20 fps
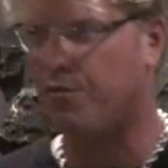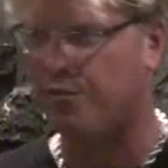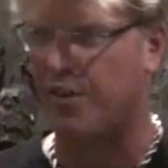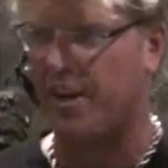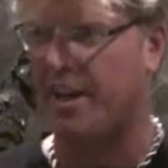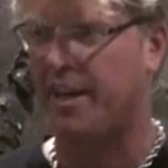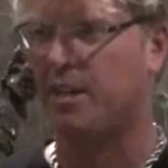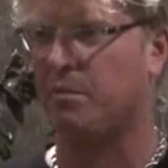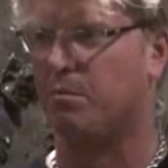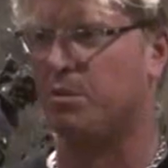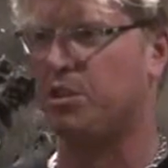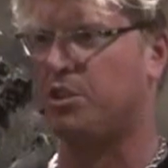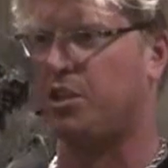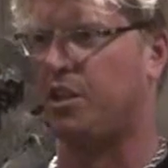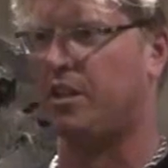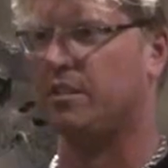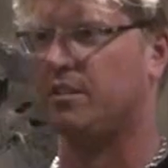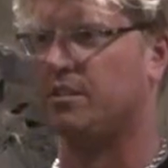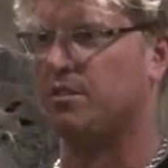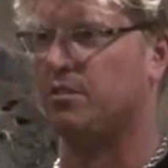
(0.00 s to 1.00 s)
fighting
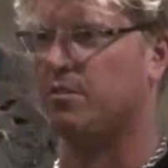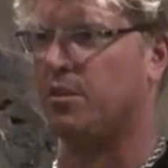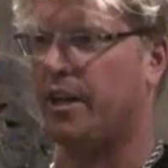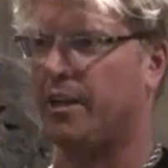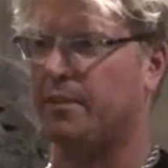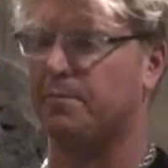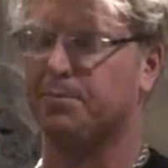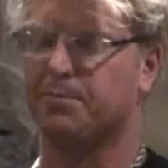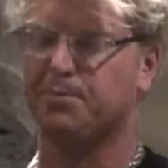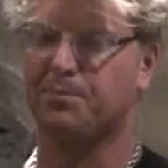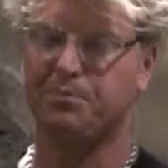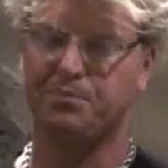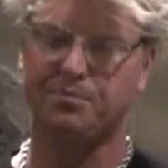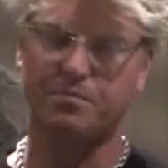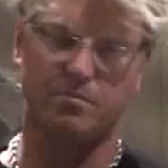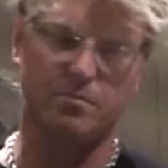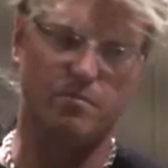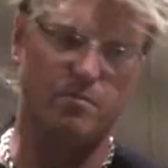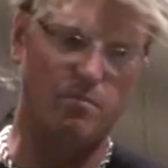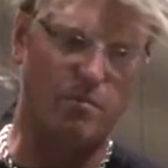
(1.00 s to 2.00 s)
machines, right?
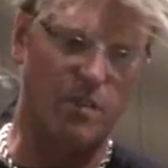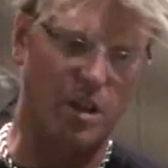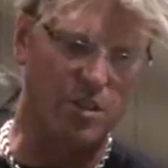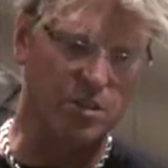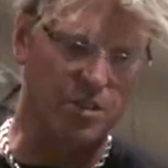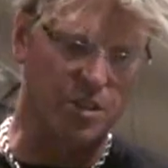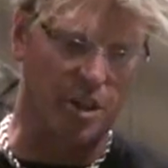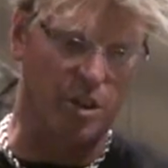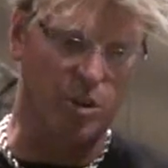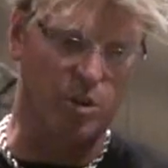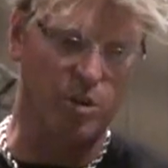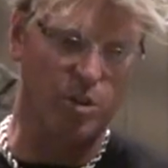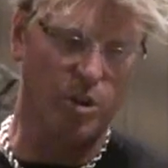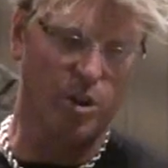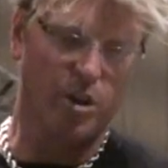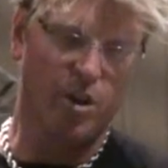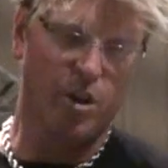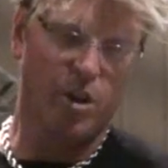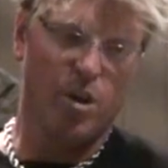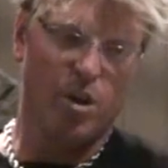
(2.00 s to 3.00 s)
So